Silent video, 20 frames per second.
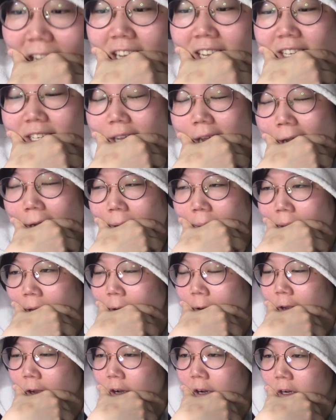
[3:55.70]
yeah, there
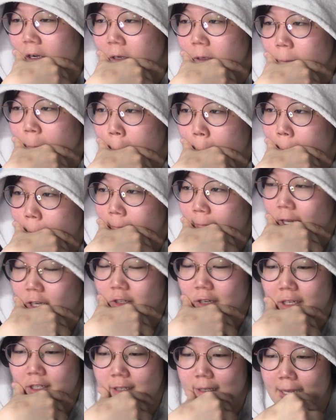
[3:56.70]
we go. They're
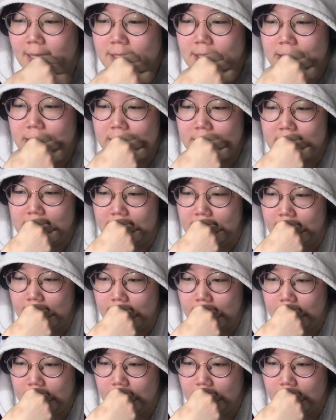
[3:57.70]
trying to license the thing.